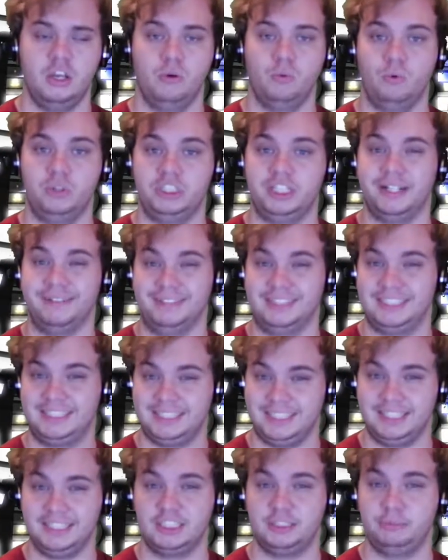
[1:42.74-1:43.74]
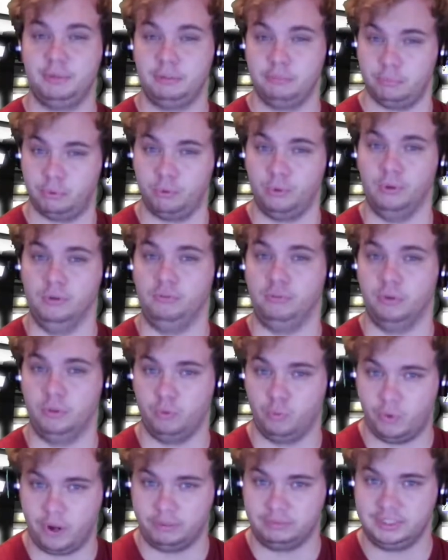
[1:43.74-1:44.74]
which have since been pulled from the
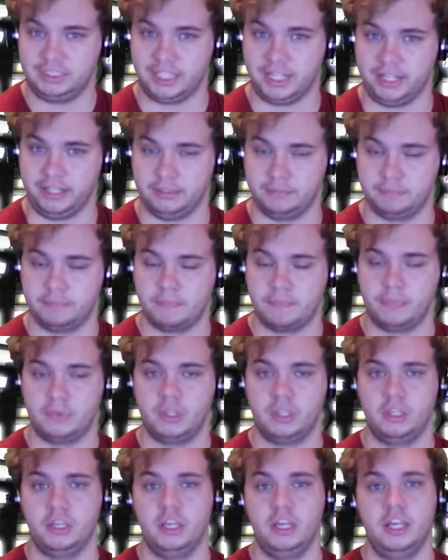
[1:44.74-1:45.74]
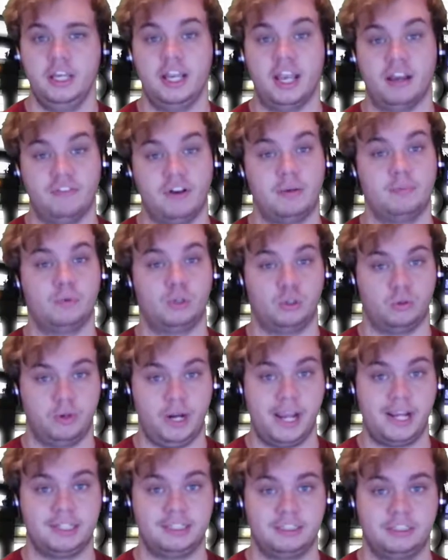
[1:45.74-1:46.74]
website. If I'm
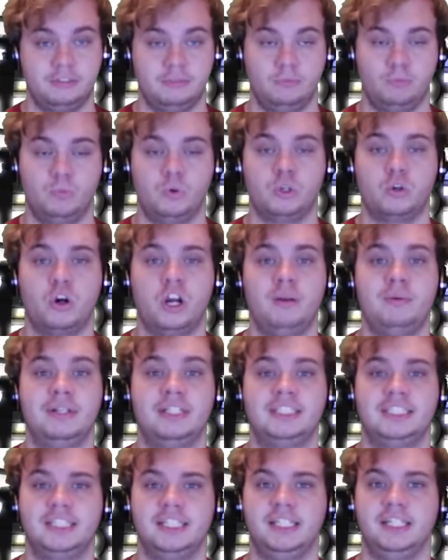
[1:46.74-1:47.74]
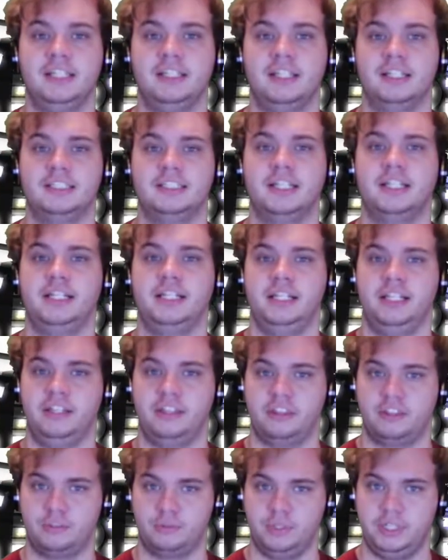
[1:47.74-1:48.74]
correct, we're going to be seeing this at
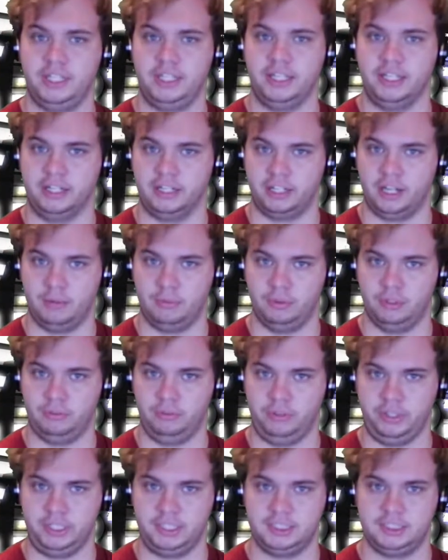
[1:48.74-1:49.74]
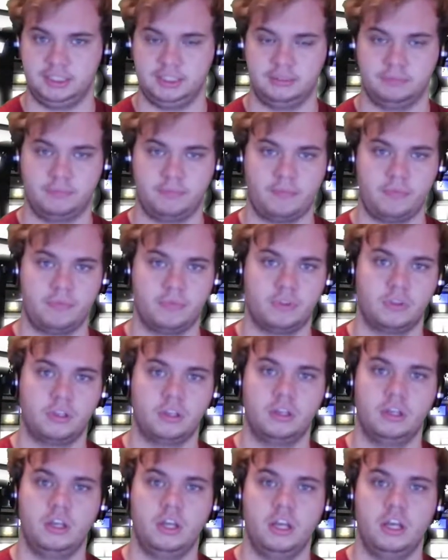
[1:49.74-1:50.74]
E3 in a couple of weeks.
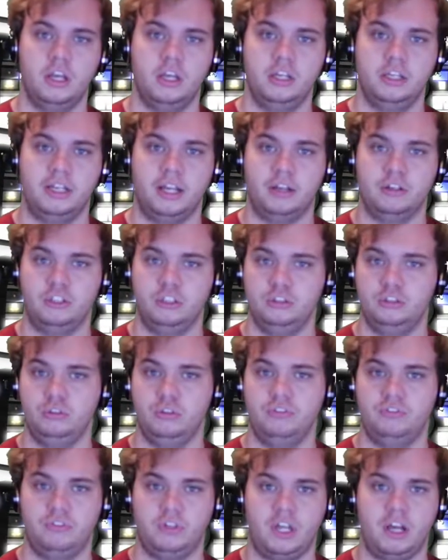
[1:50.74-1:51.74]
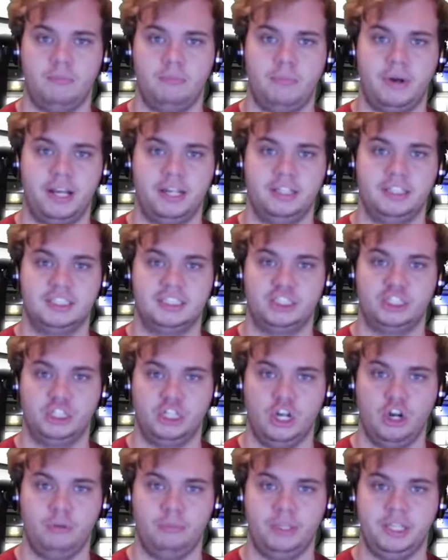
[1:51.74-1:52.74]
Now, due to a flood by
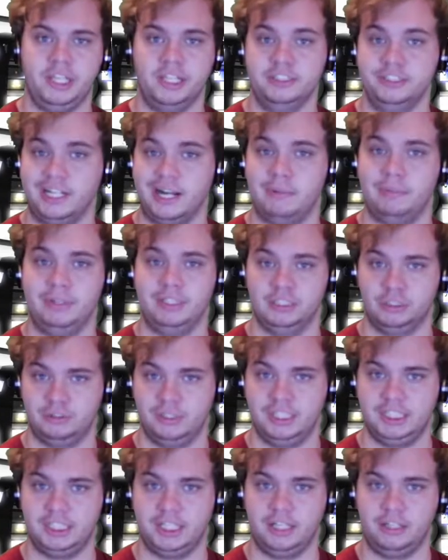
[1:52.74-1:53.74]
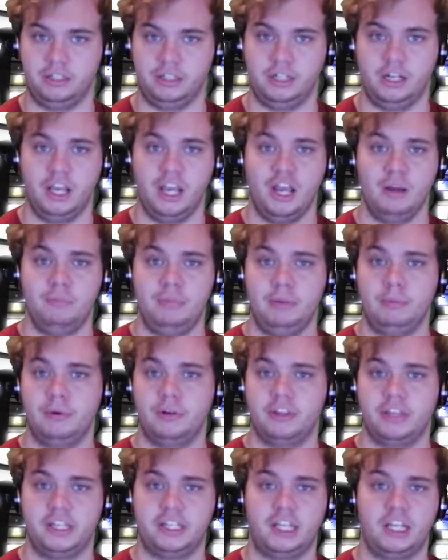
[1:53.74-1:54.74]
Shinobi, a Japanese retailer, people are
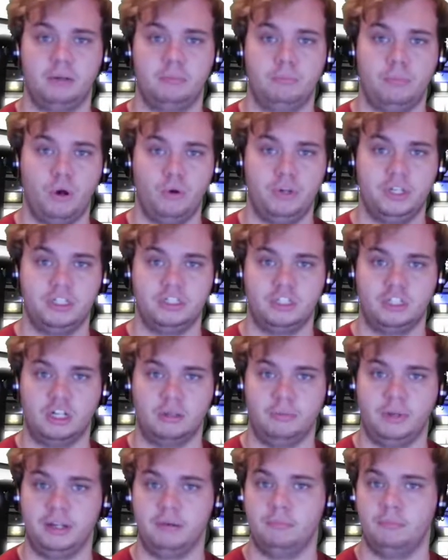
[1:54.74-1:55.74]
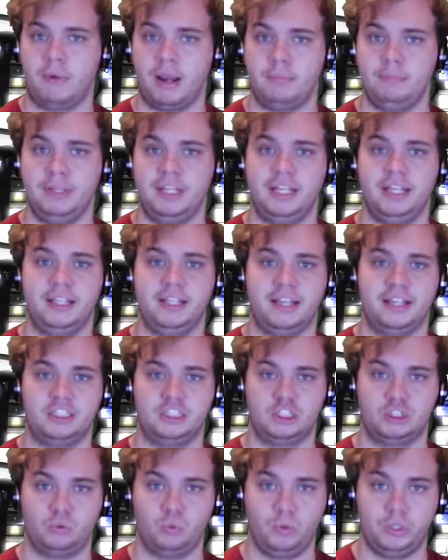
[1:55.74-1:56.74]
thinking Pokémon Tournament might be getting a
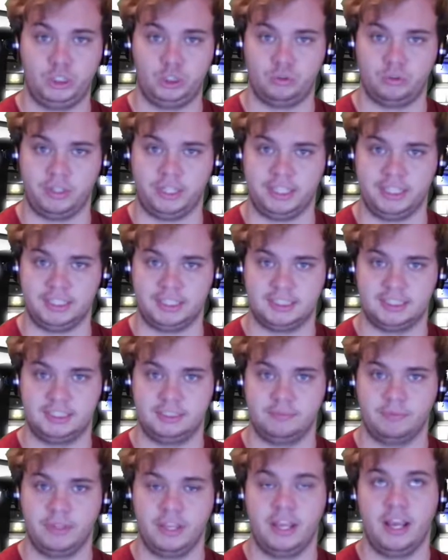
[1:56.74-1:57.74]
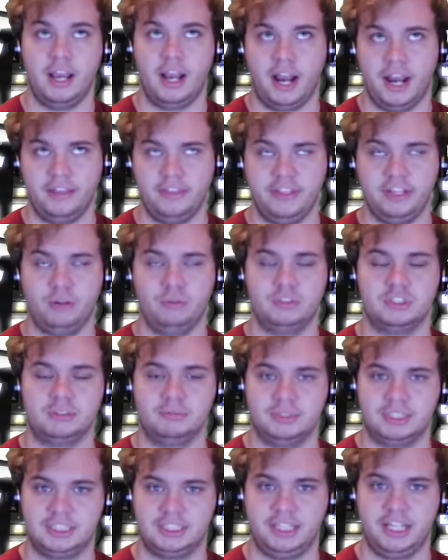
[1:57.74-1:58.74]
Switch release. I think it was a
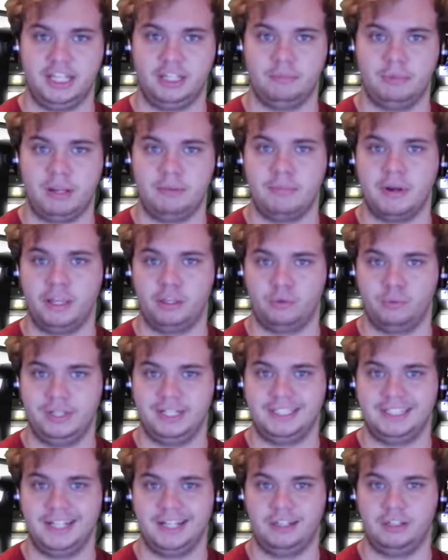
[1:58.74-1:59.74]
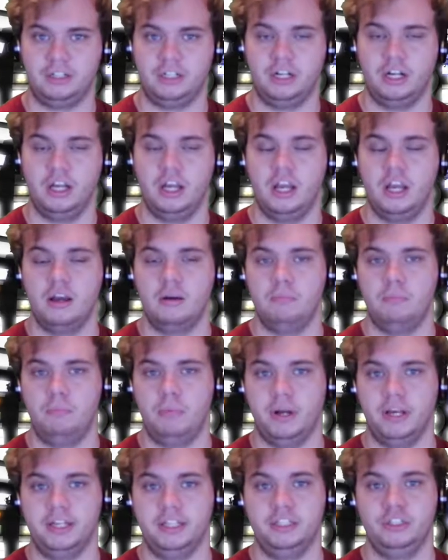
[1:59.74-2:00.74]
mistake made by the retailer,
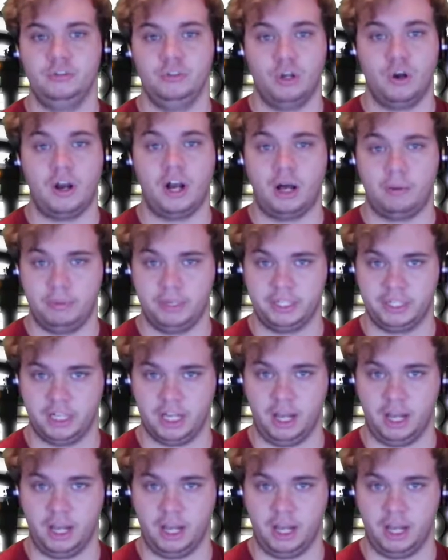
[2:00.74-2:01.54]
but you know I'll pick it